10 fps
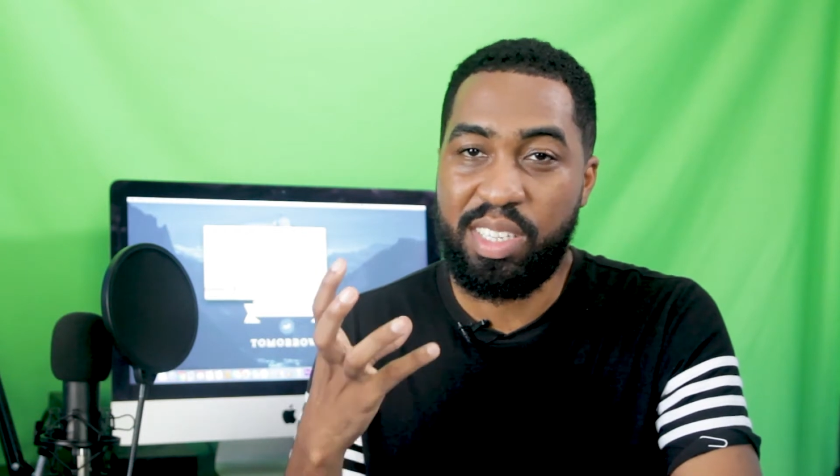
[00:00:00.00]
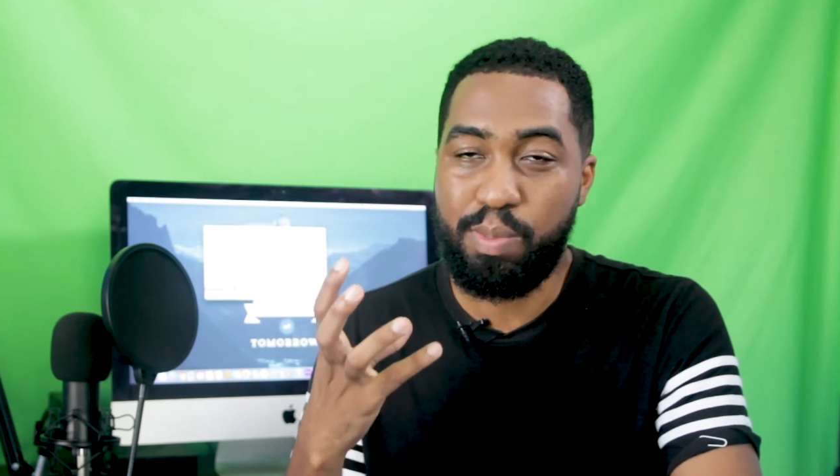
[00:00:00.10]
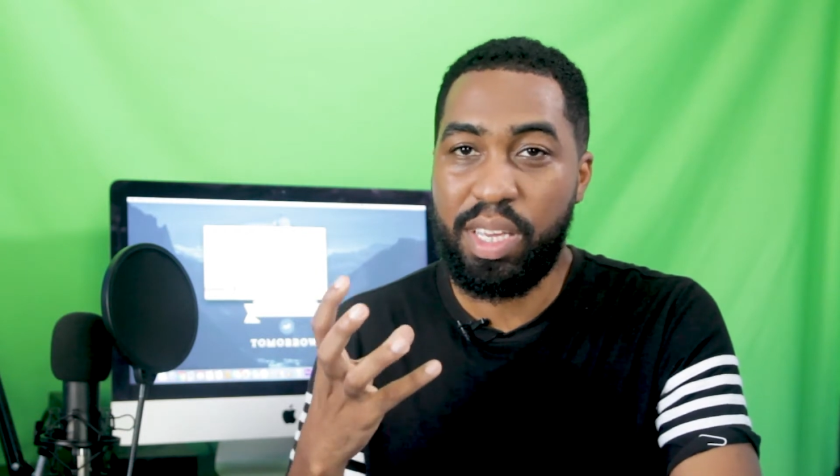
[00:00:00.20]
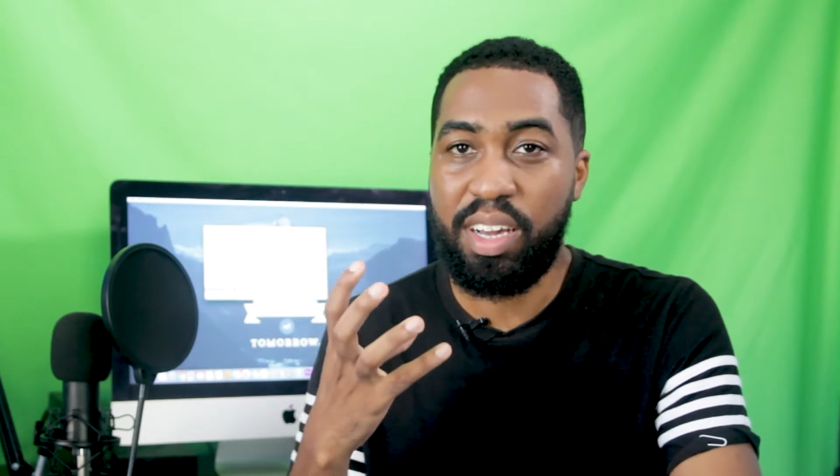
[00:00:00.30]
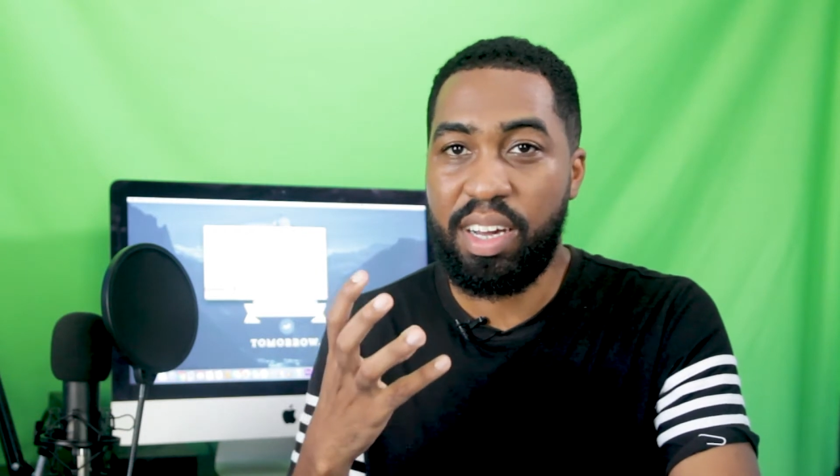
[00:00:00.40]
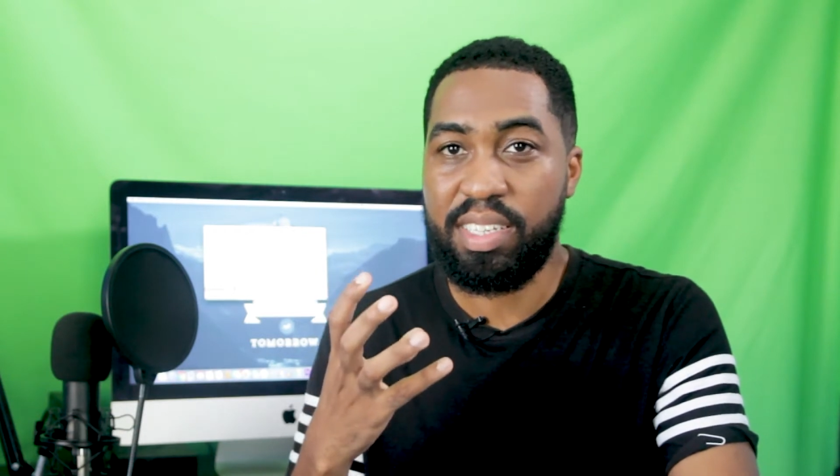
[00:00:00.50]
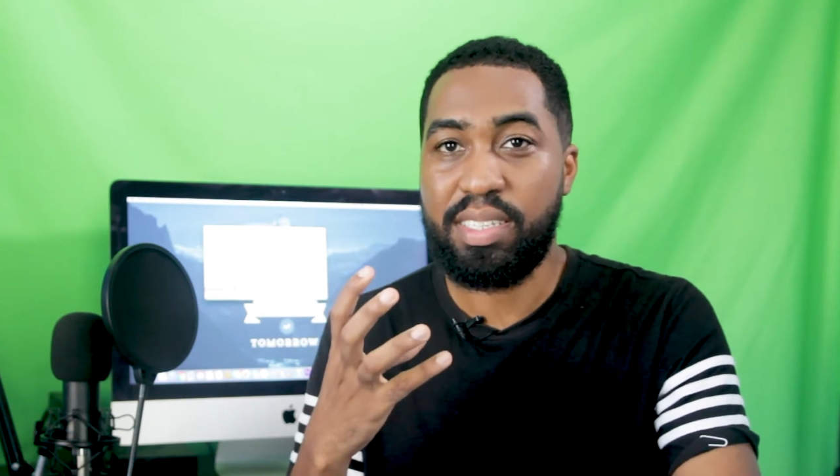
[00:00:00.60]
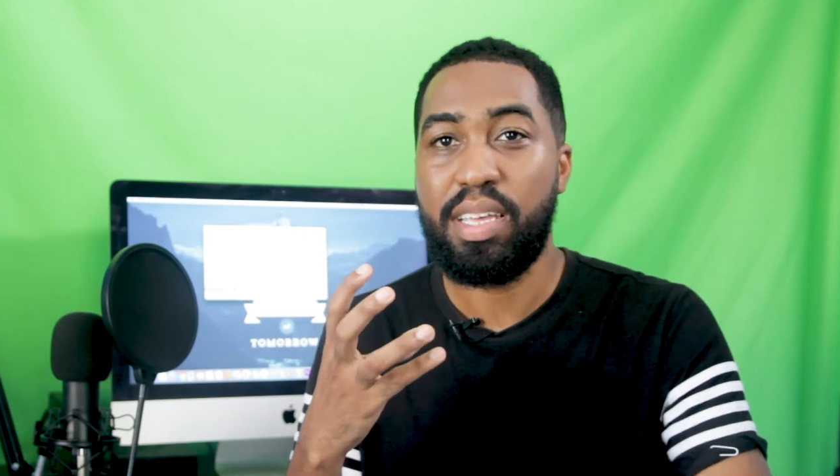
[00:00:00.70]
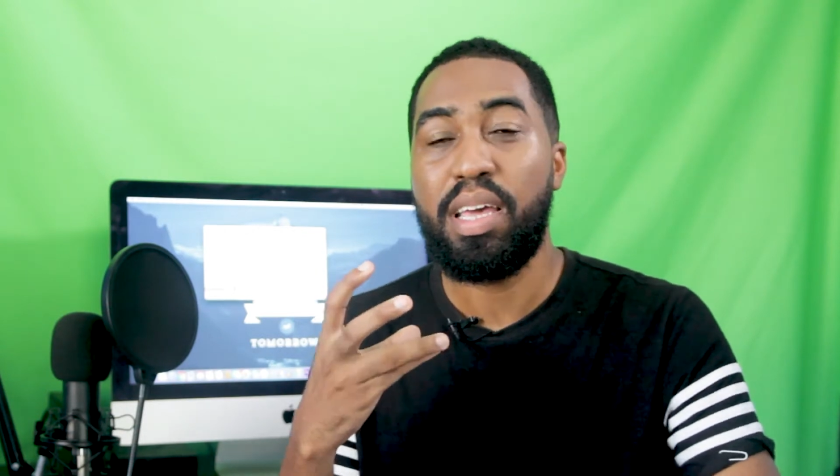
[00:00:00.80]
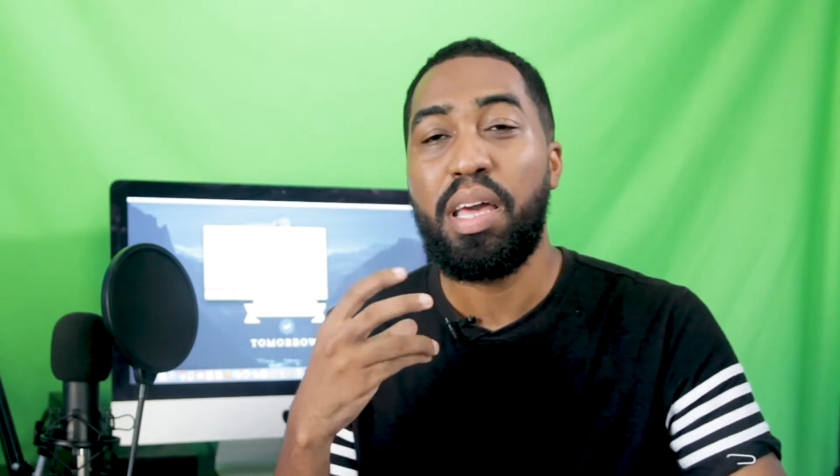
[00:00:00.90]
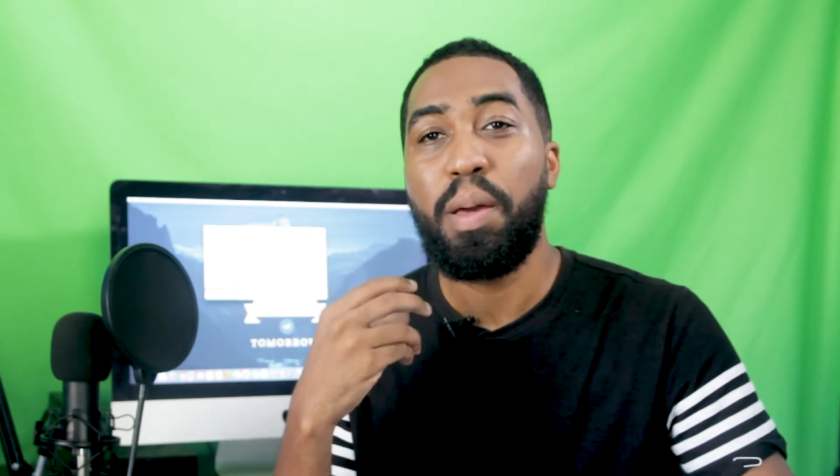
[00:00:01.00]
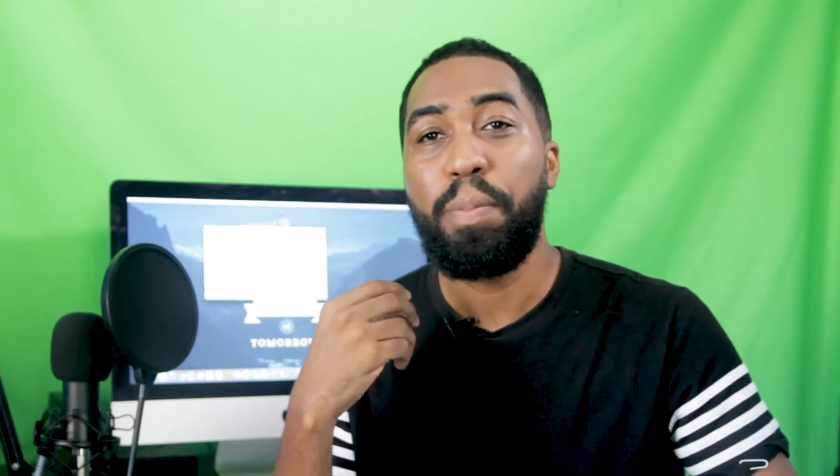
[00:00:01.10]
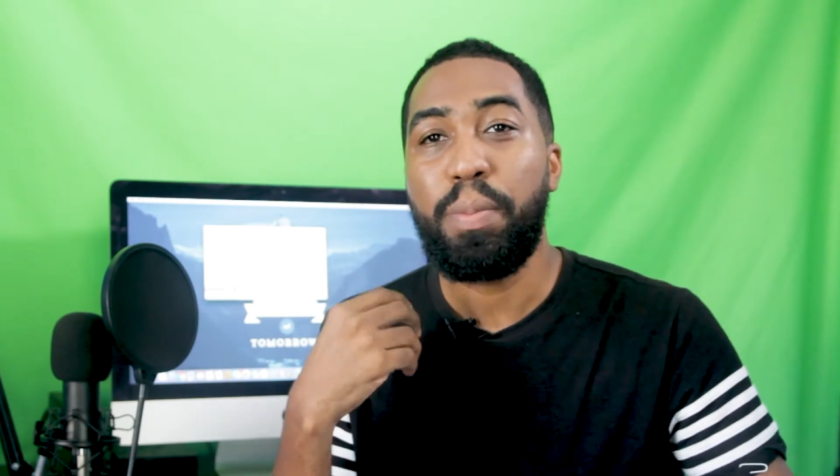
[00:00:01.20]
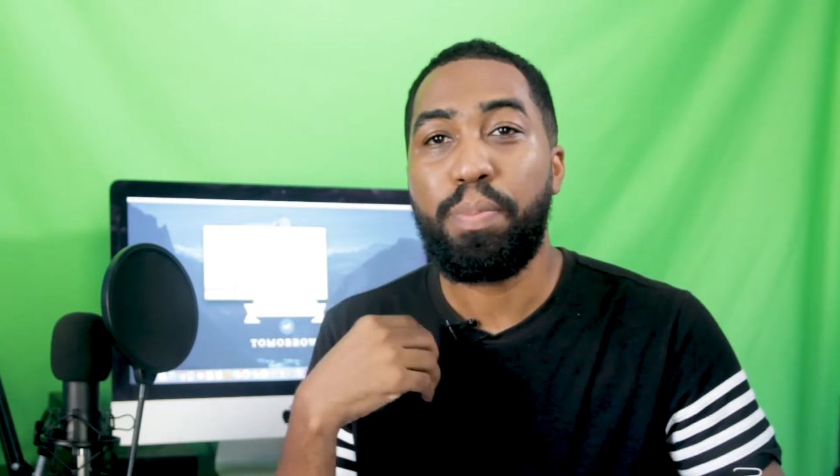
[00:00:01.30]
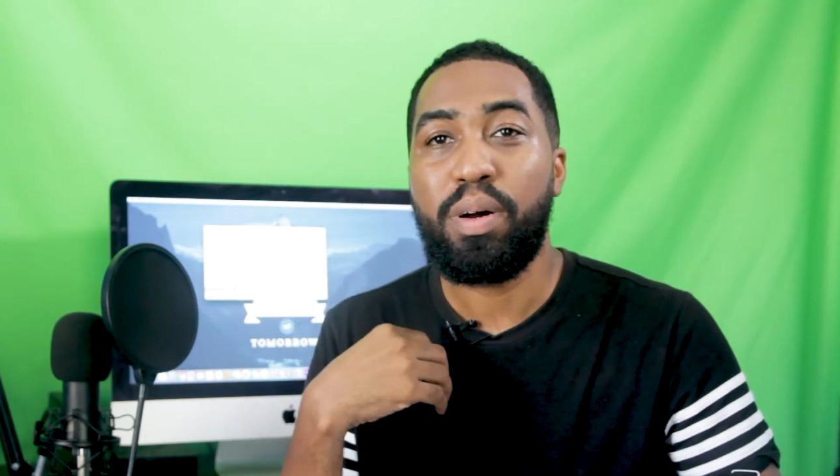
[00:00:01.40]
is because
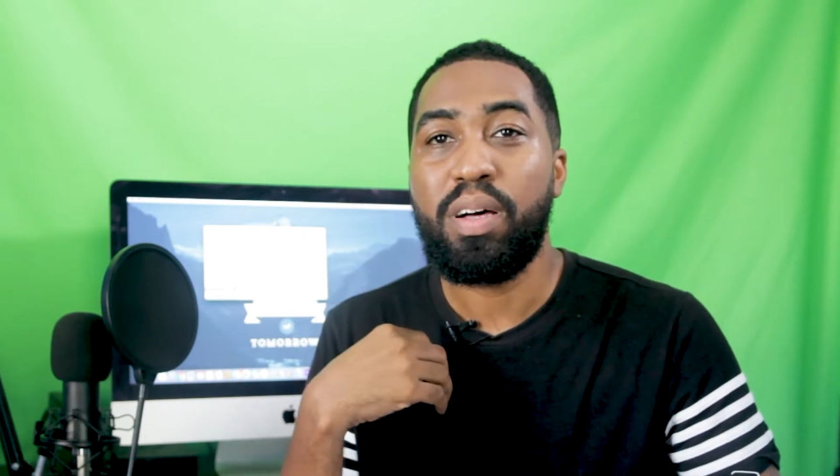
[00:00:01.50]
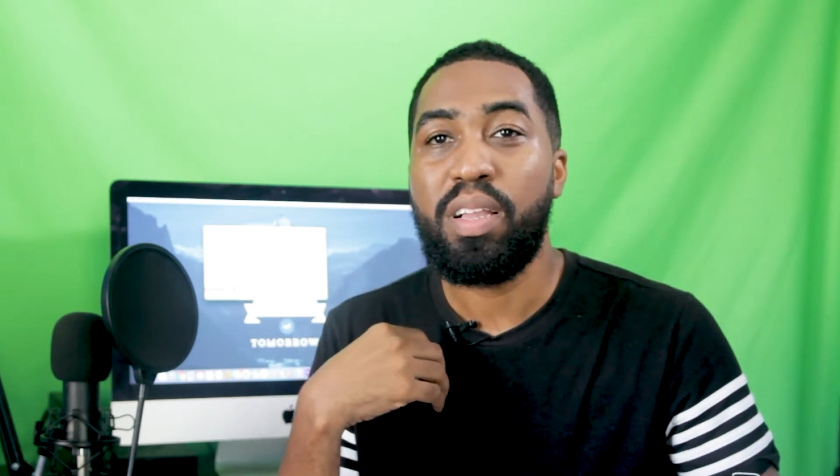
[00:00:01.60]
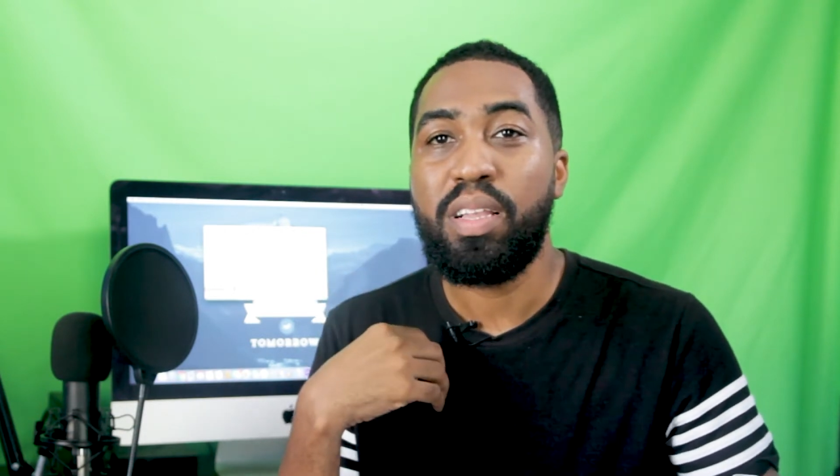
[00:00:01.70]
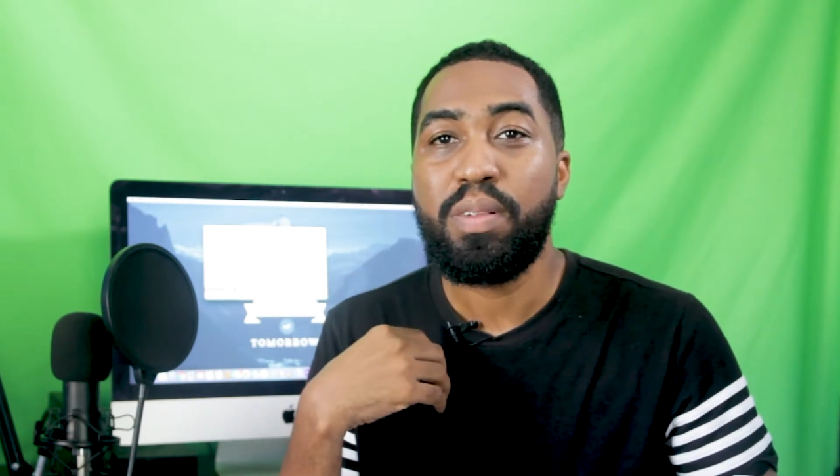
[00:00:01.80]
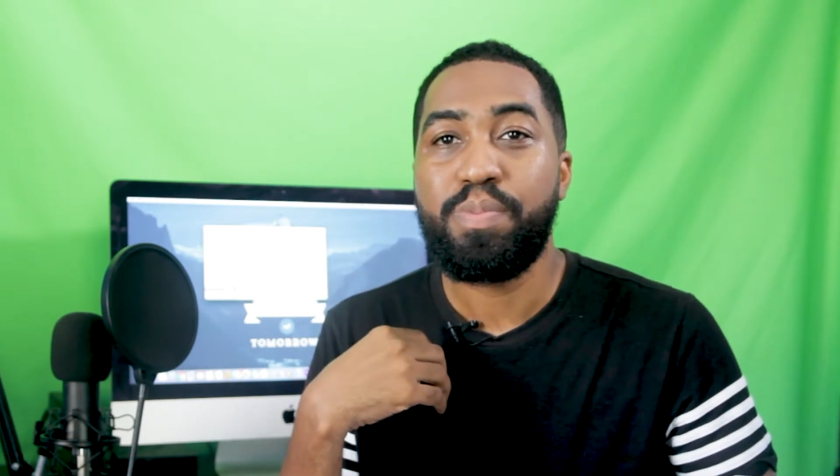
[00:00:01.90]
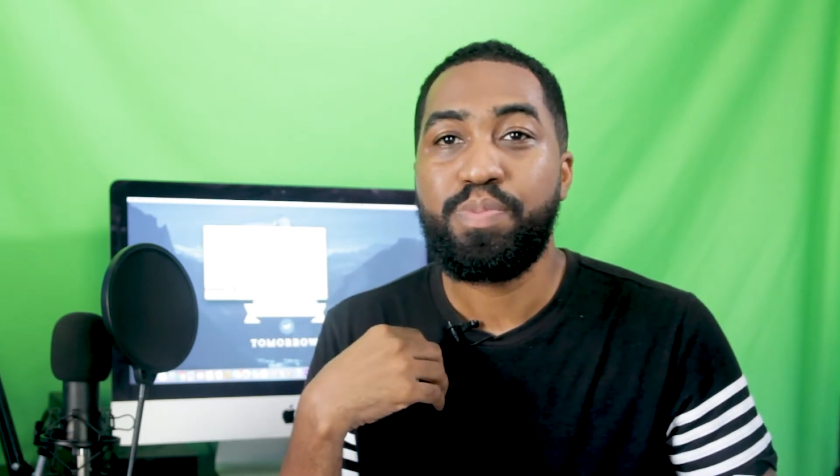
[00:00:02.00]
people